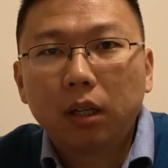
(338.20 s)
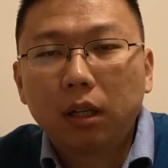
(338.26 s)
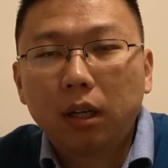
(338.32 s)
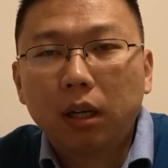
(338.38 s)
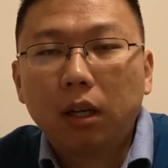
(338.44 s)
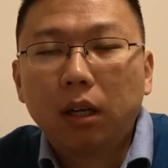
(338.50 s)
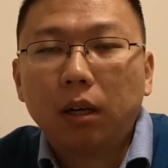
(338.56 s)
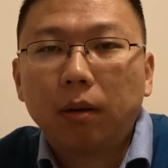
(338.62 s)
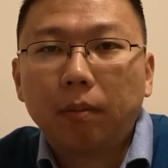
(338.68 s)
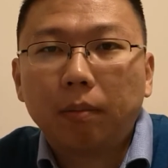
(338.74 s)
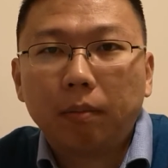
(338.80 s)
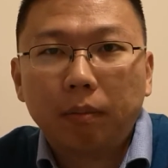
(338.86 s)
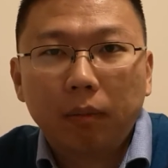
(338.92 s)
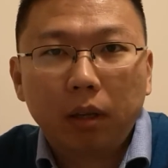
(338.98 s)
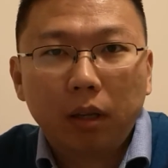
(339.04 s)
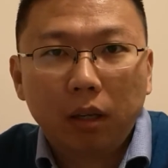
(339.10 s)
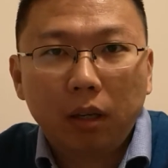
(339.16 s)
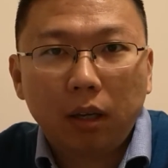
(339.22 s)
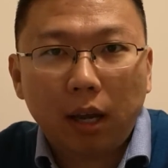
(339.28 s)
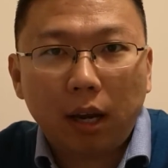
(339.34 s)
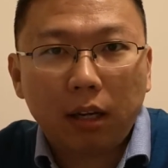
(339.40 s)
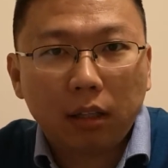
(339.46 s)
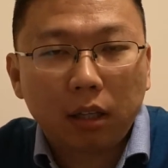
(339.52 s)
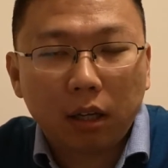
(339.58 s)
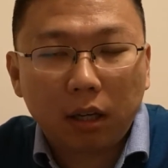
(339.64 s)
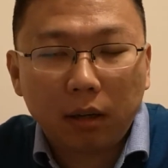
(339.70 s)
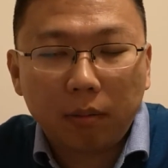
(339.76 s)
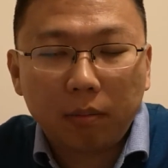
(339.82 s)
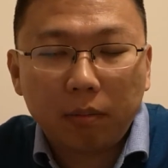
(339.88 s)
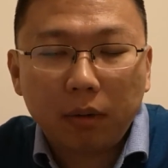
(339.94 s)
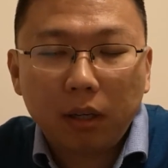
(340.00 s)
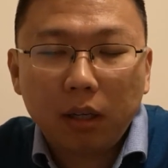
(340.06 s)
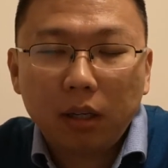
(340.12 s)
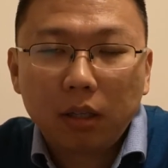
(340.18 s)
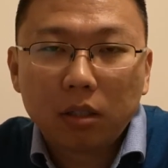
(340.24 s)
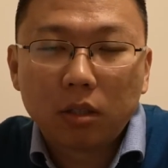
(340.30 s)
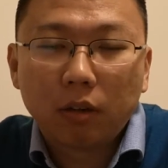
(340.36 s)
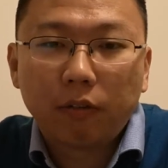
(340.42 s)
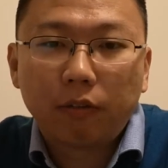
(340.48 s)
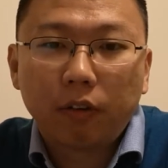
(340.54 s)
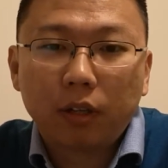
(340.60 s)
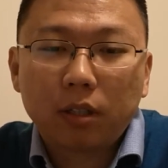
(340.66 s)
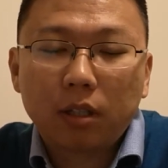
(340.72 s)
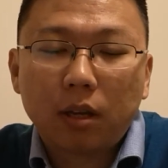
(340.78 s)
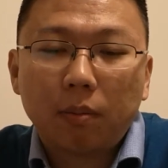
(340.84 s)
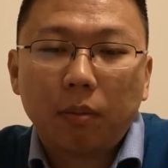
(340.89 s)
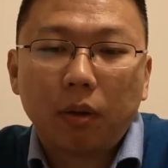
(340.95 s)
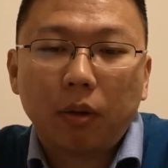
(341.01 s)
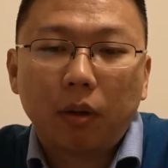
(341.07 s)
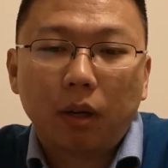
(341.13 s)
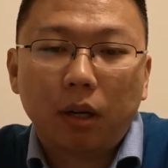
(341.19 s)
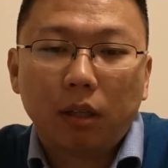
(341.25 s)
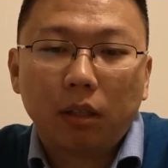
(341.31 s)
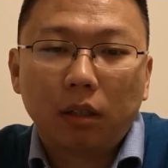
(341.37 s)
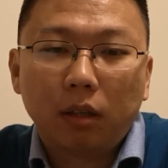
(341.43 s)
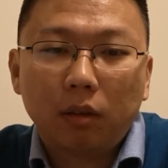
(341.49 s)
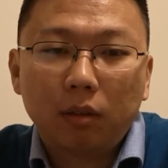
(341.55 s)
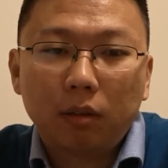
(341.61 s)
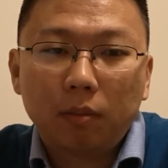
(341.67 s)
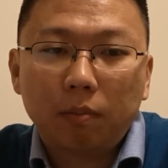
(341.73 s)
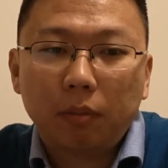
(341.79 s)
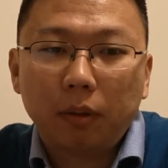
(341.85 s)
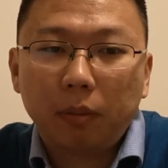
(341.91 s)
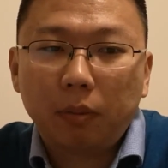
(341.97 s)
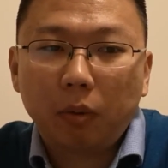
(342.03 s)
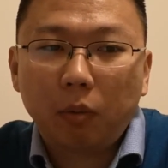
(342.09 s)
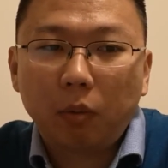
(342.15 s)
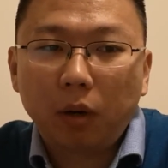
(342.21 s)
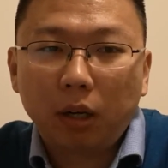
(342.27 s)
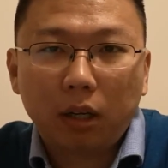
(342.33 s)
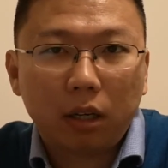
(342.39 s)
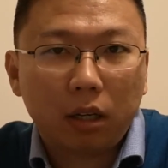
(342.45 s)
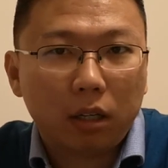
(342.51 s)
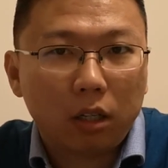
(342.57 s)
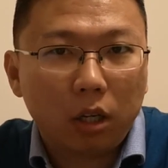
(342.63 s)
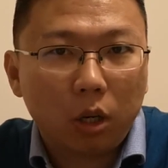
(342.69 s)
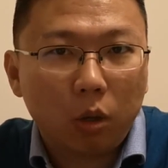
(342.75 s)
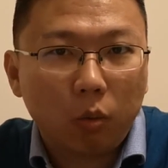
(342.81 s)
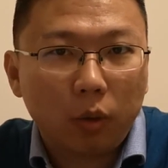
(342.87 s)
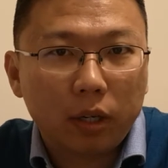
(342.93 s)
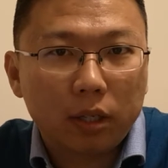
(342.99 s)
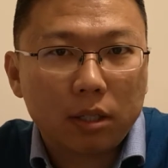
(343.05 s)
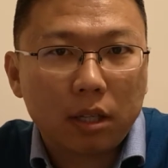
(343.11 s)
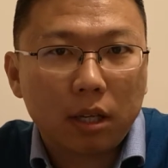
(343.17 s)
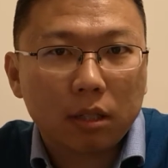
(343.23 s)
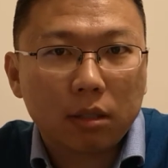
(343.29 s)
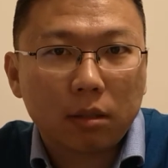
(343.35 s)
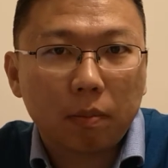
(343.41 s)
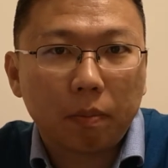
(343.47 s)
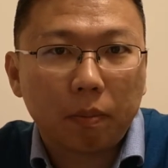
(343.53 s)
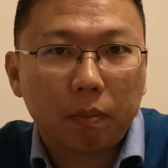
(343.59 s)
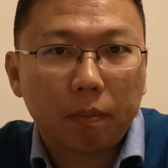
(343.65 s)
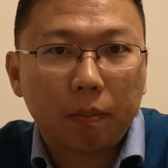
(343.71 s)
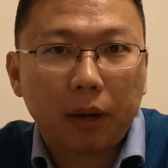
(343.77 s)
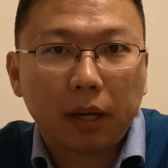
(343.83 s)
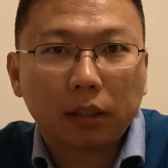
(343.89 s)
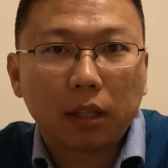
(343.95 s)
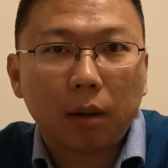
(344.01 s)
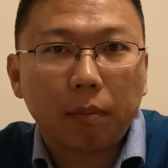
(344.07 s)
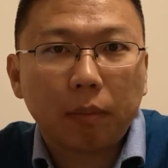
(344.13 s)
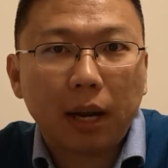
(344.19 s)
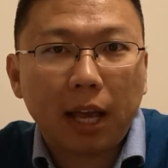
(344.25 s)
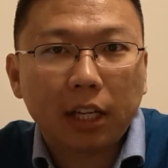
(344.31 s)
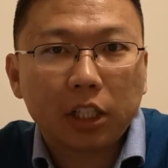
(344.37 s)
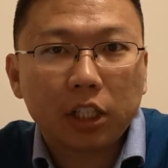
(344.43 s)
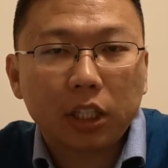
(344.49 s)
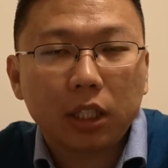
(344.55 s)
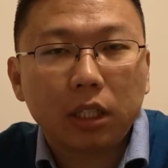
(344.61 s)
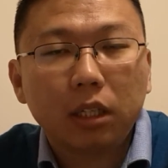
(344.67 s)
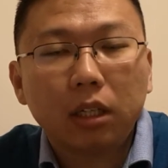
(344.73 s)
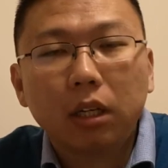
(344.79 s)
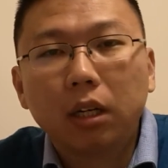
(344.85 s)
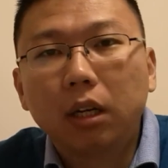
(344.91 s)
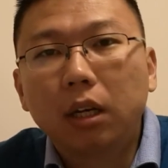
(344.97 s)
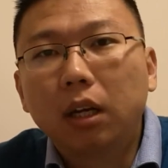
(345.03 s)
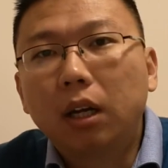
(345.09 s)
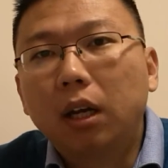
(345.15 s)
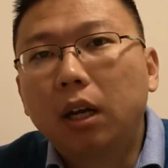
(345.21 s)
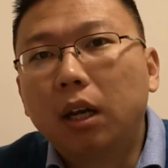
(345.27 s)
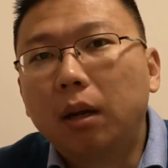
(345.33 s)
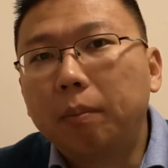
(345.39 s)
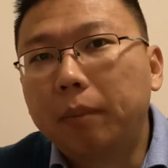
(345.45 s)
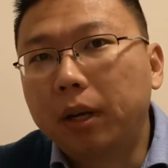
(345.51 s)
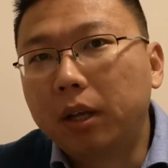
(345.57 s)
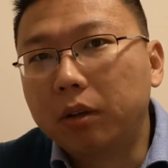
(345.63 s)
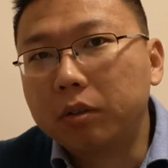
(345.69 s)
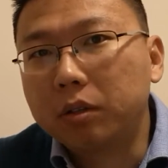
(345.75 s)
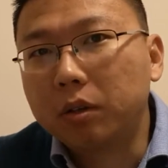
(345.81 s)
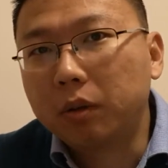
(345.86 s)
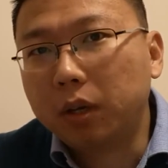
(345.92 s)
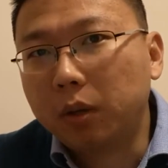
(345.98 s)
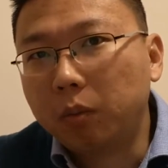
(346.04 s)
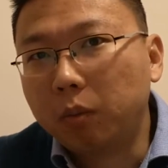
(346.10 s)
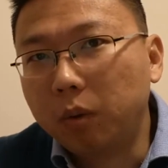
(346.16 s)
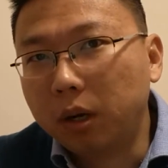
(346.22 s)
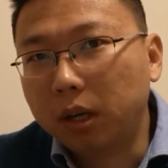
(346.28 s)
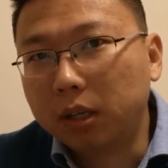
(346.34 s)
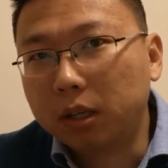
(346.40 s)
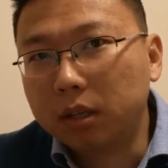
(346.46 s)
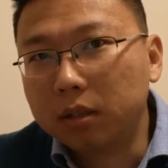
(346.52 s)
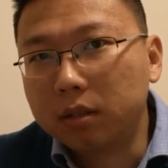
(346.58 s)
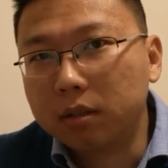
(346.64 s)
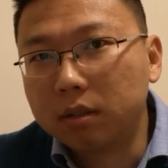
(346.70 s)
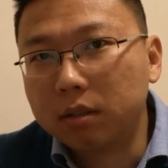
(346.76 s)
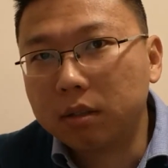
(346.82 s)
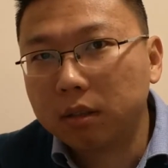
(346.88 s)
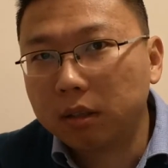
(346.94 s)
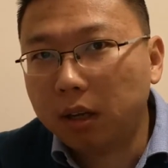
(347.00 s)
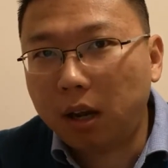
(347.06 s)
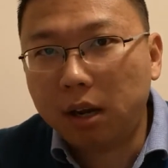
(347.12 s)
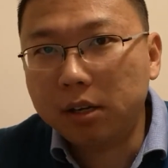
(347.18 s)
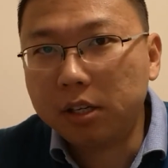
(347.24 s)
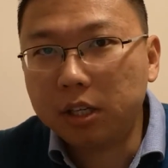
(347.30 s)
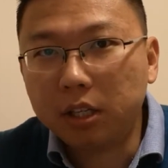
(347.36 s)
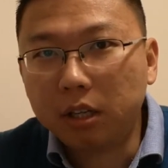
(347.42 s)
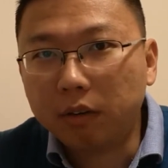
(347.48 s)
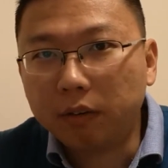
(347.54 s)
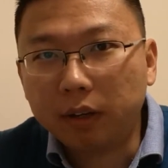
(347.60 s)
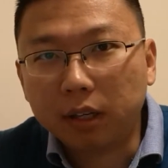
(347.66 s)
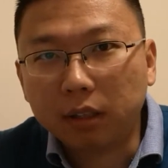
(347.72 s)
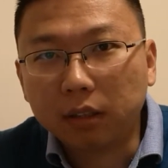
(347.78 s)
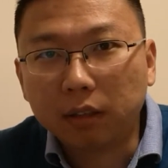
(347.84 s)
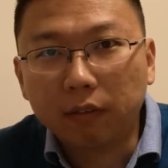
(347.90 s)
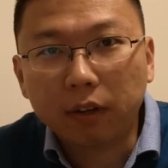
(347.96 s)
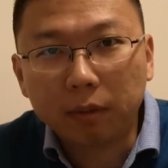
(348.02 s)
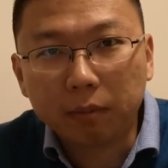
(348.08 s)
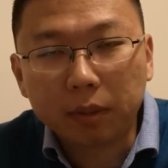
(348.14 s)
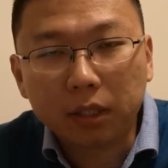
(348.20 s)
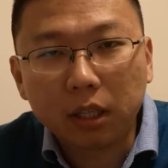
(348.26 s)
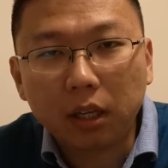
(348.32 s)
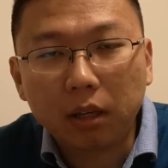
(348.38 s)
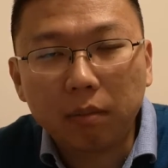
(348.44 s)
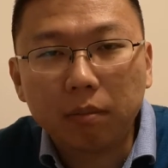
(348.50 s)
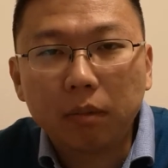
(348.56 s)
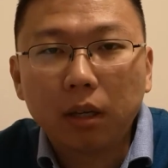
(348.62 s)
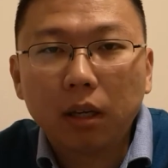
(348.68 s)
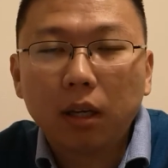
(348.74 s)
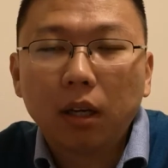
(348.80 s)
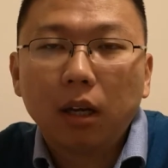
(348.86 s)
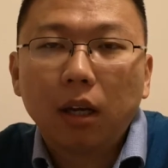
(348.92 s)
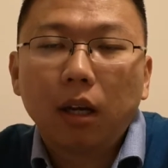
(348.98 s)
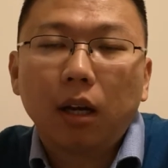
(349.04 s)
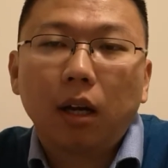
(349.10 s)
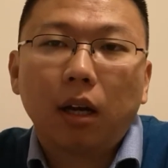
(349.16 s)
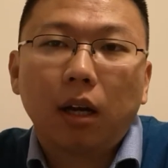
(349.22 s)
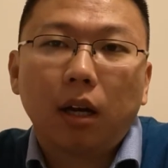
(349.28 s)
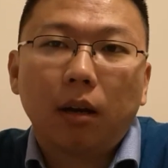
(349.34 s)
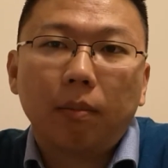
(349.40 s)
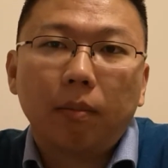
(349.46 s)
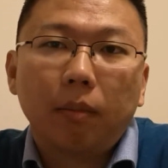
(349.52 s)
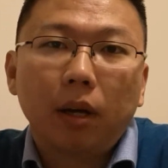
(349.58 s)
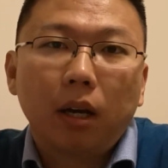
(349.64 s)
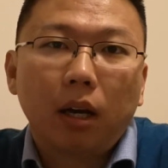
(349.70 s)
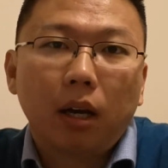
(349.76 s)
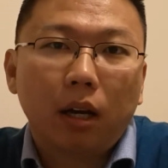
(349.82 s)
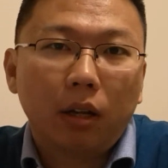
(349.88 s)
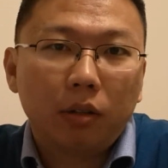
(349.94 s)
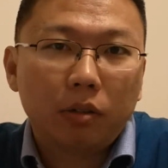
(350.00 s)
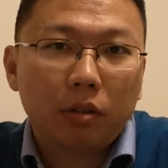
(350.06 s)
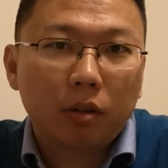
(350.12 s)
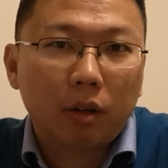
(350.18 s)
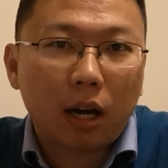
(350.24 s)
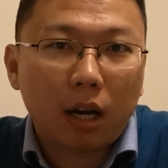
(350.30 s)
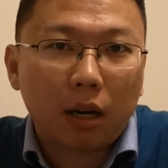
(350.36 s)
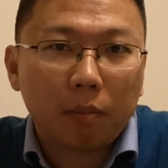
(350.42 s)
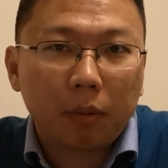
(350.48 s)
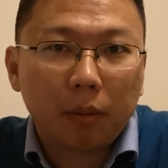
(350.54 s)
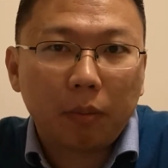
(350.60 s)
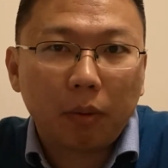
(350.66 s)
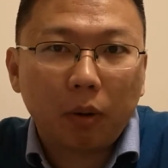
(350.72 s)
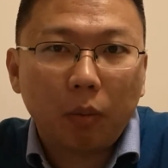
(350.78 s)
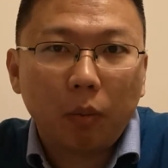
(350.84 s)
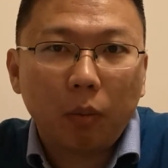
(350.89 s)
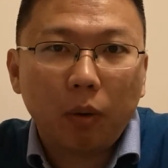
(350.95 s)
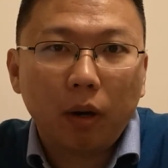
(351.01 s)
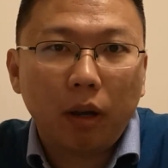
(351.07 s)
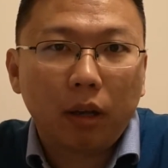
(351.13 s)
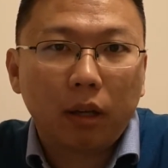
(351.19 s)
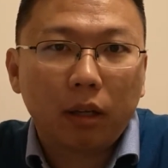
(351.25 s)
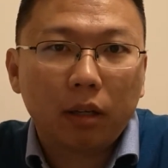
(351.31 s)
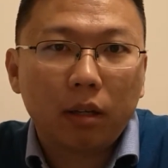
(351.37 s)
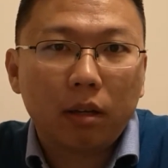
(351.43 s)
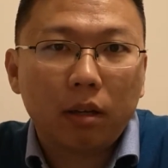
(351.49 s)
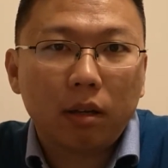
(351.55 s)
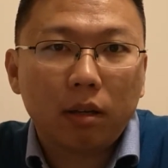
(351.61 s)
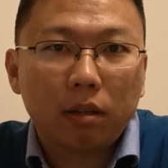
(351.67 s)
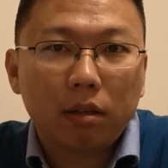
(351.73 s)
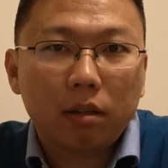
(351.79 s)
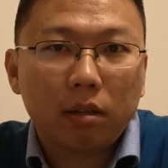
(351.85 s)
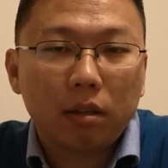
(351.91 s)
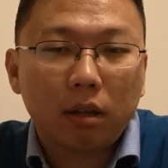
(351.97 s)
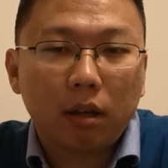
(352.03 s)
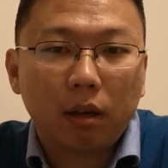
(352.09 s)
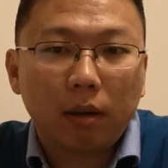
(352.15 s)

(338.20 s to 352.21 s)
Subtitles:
at a time. So, for example, I know people working in university as a part-time lecturer, but also he work as engineering and development team, and also other people work as